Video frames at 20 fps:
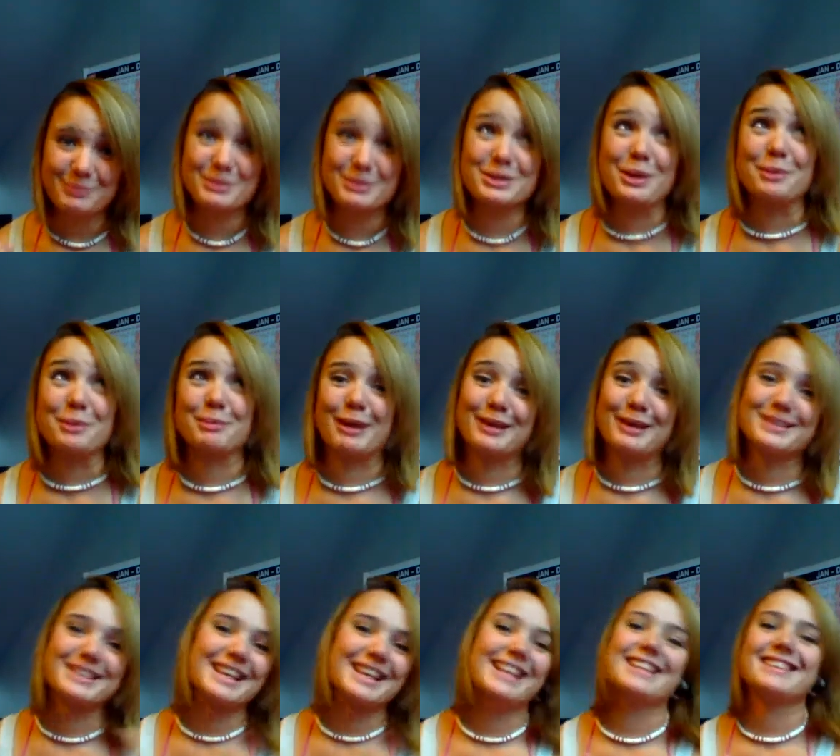so
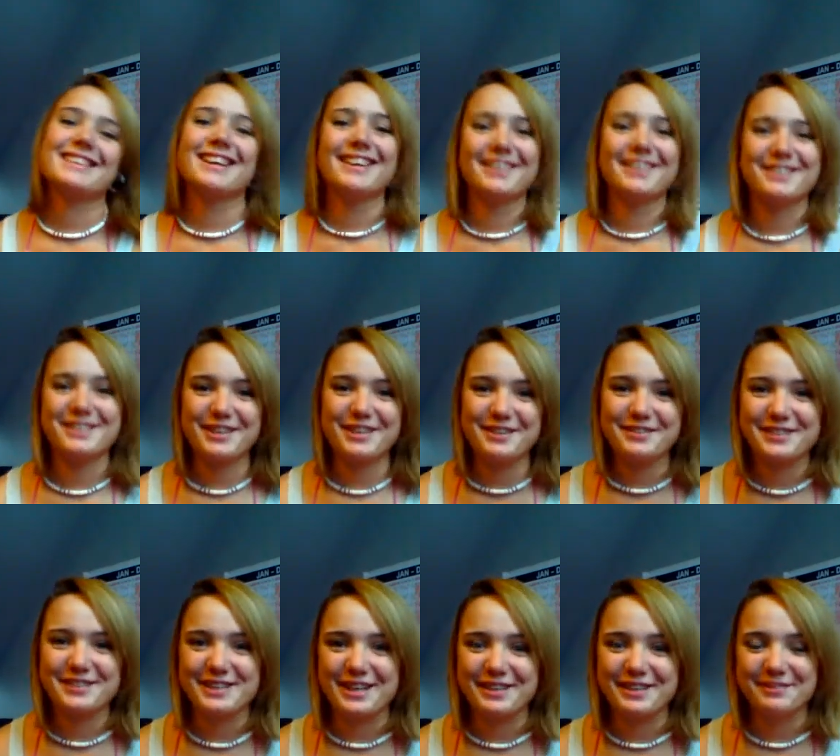proud to say this, I lost half
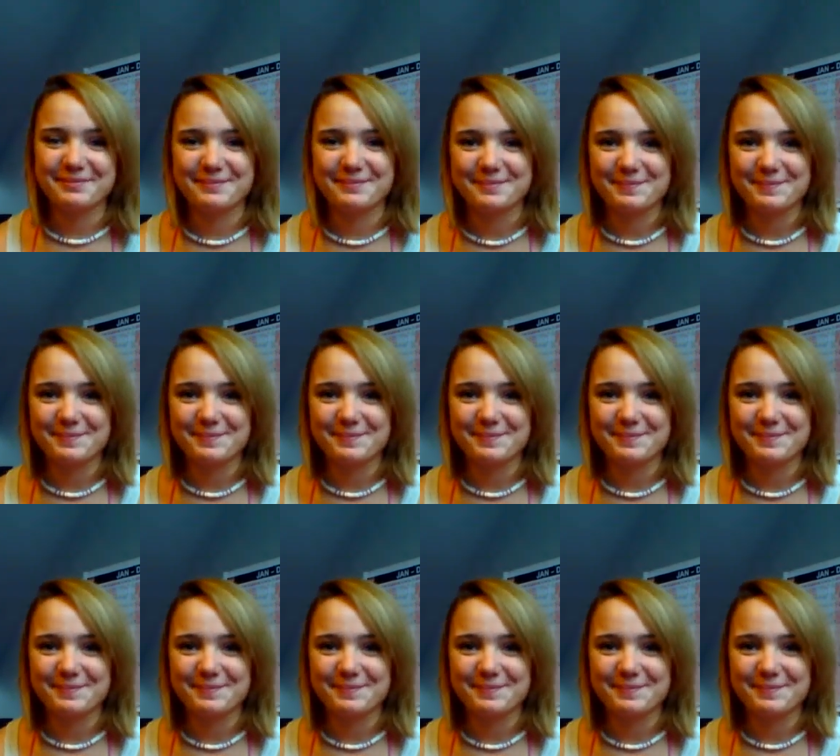a stone.